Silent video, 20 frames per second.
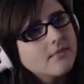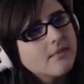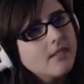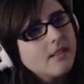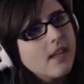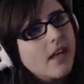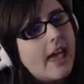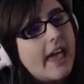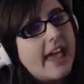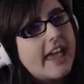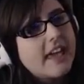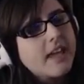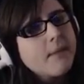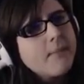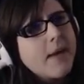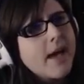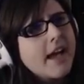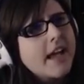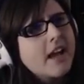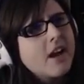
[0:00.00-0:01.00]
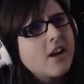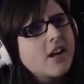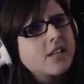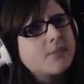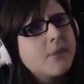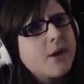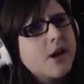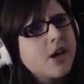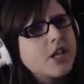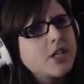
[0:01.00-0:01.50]
Hey, get back here,
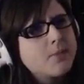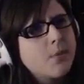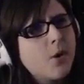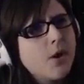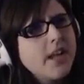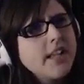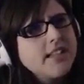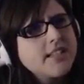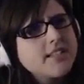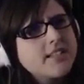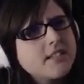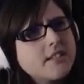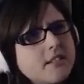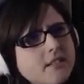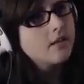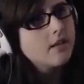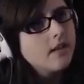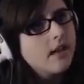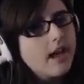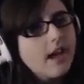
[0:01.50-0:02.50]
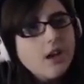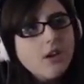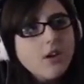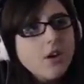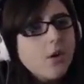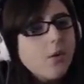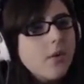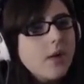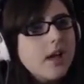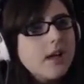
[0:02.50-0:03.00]
experience points. I don't
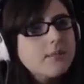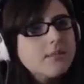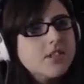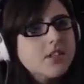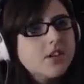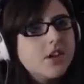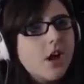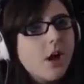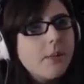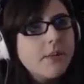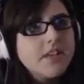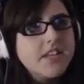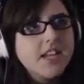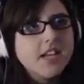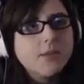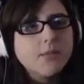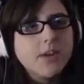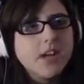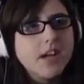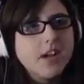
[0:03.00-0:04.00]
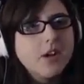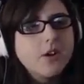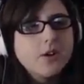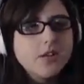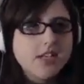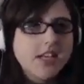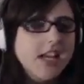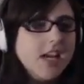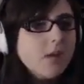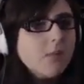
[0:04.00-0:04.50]
know why I'm still commentating when I know
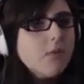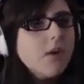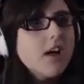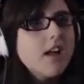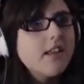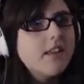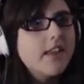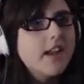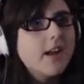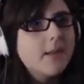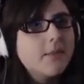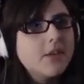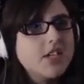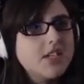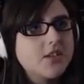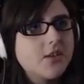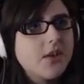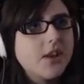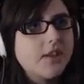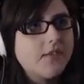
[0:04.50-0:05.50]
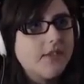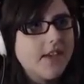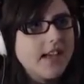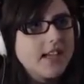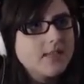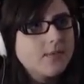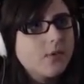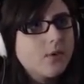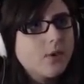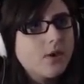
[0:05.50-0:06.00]
damn well that I'm just going to
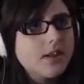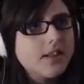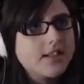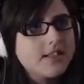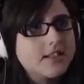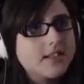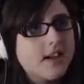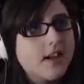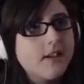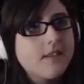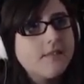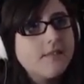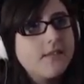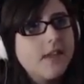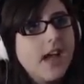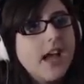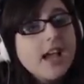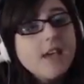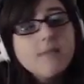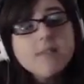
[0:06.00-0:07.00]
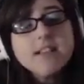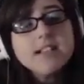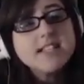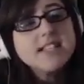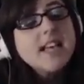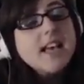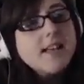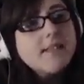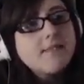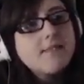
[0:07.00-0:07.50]
fast forward this stuff. I even
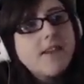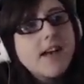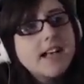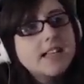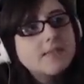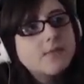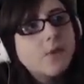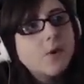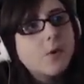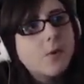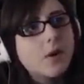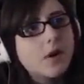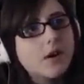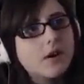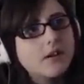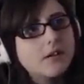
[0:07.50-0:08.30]
said fast forward.